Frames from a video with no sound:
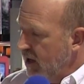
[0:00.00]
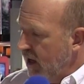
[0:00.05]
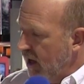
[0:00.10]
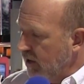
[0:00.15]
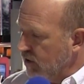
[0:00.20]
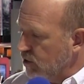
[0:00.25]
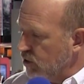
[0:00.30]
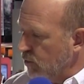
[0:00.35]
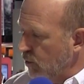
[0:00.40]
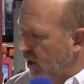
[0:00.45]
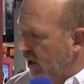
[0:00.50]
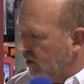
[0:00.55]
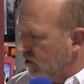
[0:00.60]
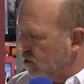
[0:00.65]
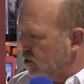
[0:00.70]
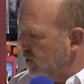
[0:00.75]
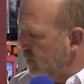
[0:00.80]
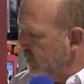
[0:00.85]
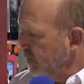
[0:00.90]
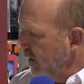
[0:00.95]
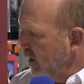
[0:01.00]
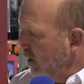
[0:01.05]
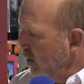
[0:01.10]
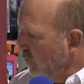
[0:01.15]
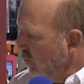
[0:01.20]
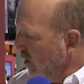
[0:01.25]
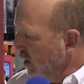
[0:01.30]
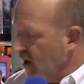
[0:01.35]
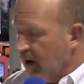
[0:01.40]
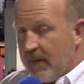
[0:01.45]
and switch.
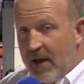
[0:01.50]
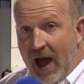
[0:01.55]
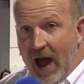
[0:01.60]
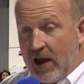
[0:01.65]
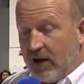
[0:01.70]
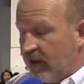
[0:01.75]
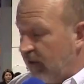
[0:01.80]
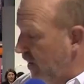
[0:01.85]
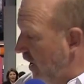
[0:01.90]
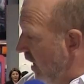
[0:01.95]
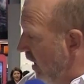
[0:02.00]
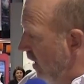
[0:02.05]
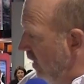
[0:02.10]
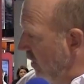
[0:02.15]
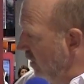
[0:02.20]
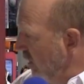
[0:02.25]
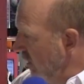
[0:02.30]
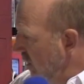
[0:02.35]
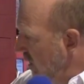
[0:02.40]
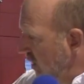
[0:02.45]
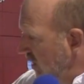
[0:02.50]
We come out of there,